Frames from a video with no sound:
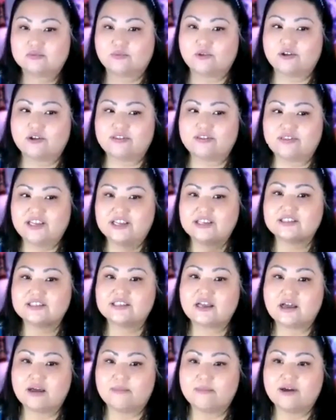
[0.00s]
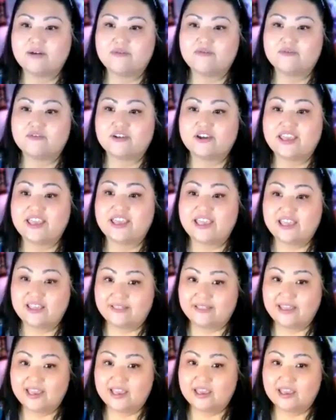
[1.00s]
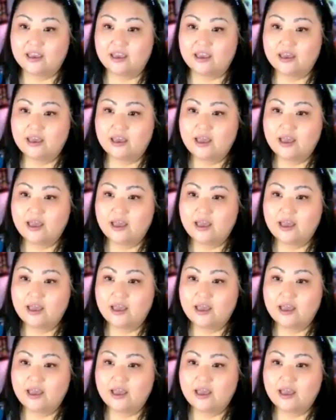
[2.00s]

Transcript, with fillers: more things come up for healing